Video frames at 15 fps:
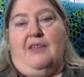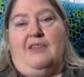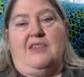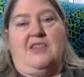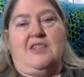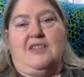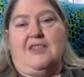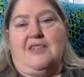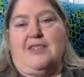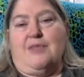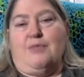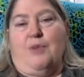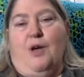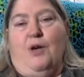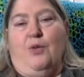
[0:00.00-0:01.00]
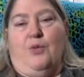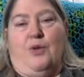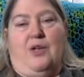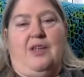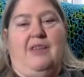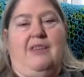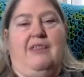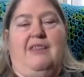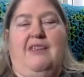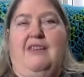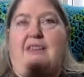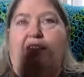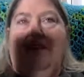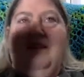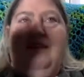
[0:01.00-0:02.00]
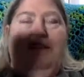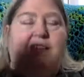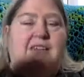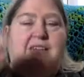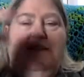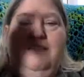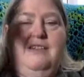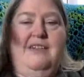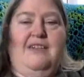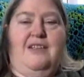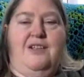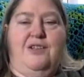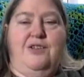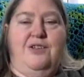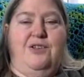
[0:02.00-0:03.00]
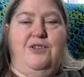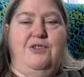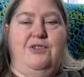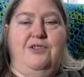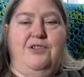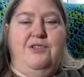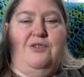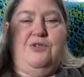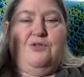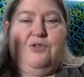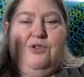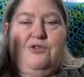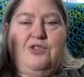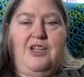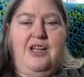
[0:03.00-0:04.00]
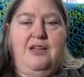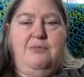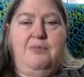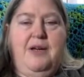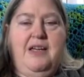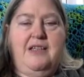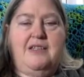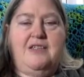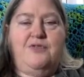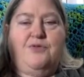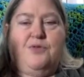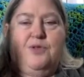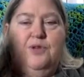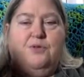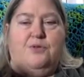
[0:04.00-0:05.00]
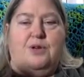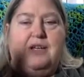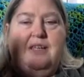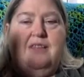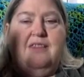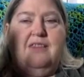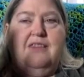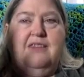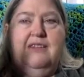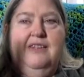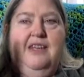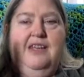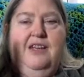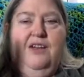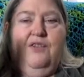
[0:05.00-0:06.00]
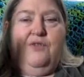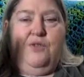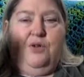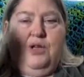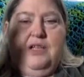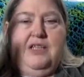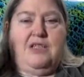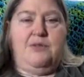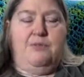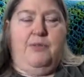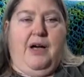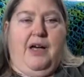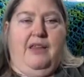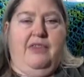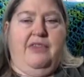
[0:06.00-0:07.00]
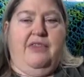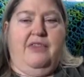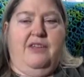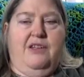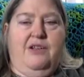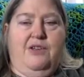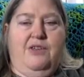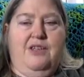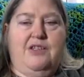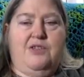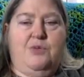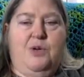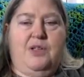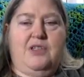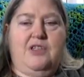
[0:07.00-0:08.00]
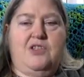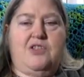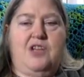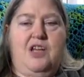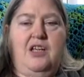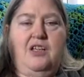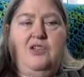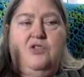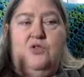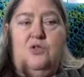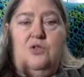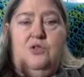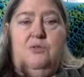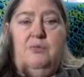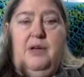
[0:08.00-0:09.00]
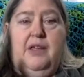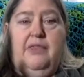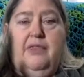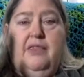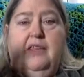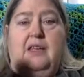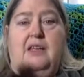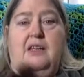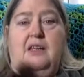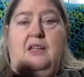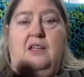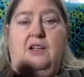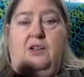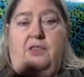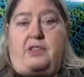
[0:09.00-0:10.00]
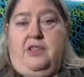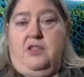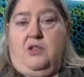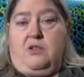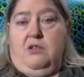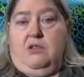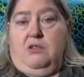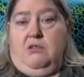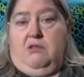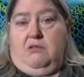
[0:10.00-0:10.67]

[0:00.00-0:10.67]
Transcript: just a small wreath. And, you know, you, you crochet a base for the wreath that for each month, you know, that you wanted to change or a month, you know, that you could